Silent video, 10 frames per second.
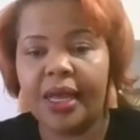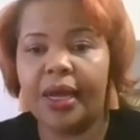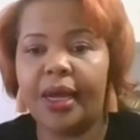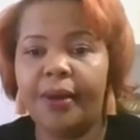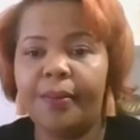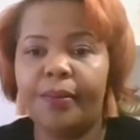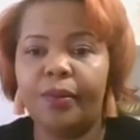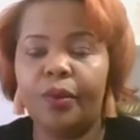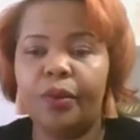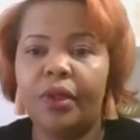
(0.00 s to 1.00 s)

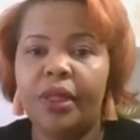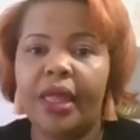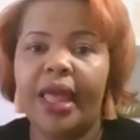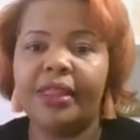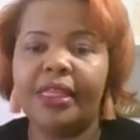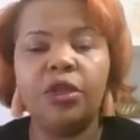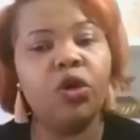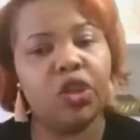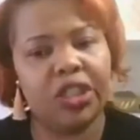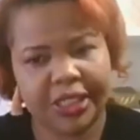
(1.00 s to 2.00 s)
Um, and then
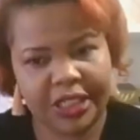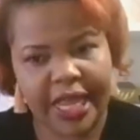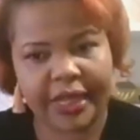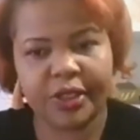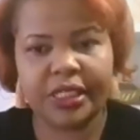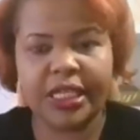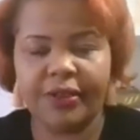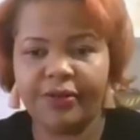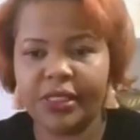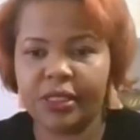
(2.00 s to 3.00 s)
also just check to see
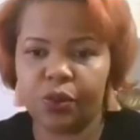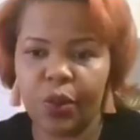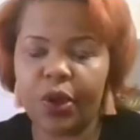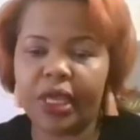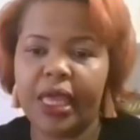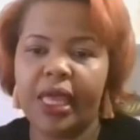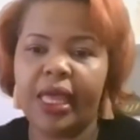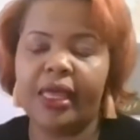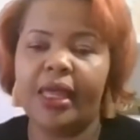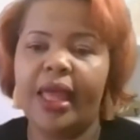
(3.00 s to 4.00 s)
if this is
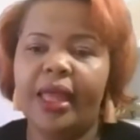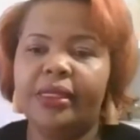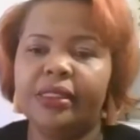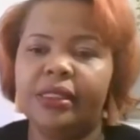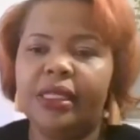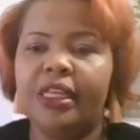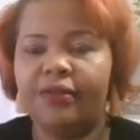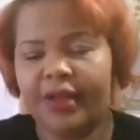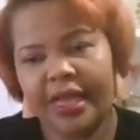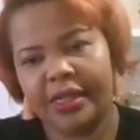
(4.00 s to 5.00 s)
working and
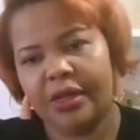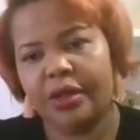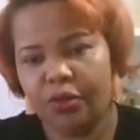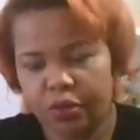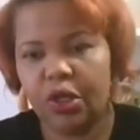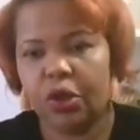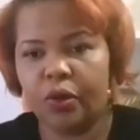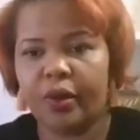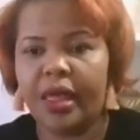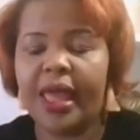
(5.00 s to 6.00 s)
give
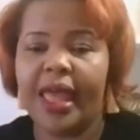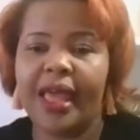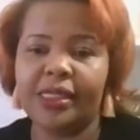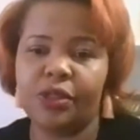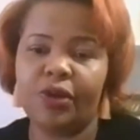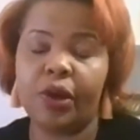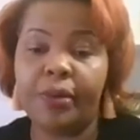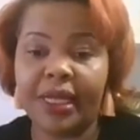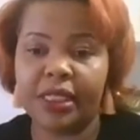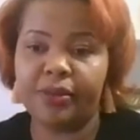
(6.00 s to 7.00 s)
as
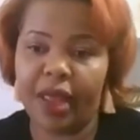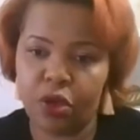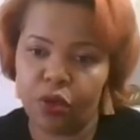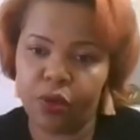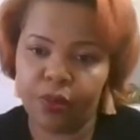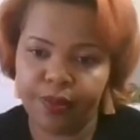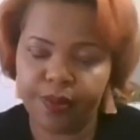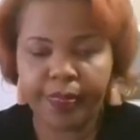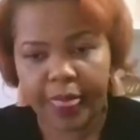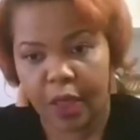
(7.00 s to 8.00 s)
recommended by your
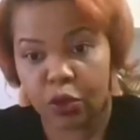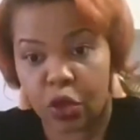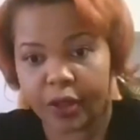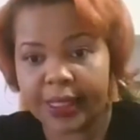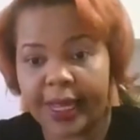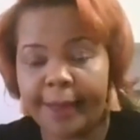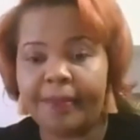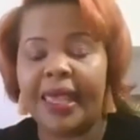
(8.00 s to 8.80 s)
doctor.